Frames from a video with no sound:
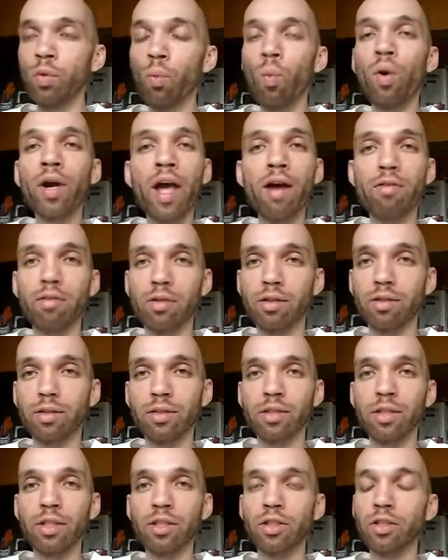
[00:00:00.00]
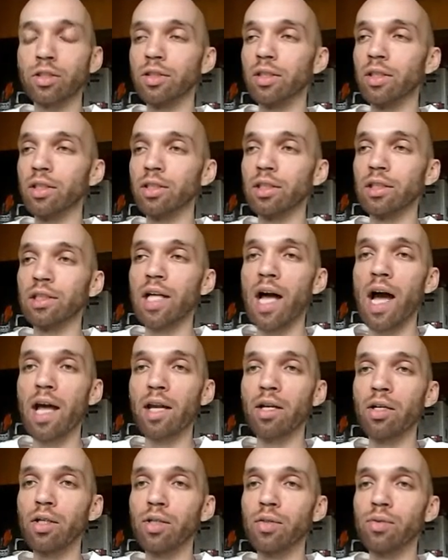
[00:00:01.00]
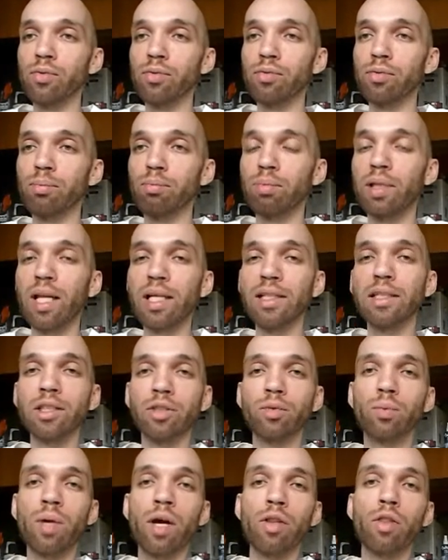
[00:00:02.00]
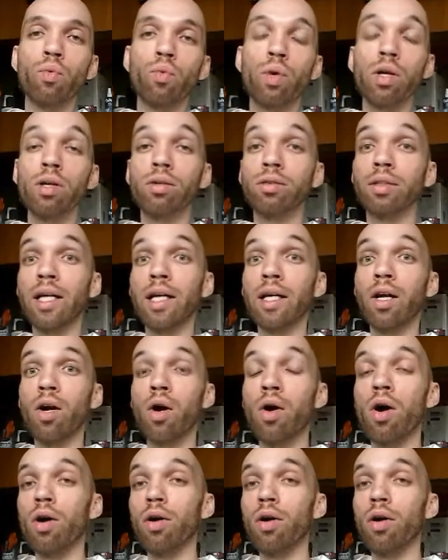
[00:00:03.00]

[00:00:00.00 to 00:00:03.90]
whatever. There's a lot of places around the world that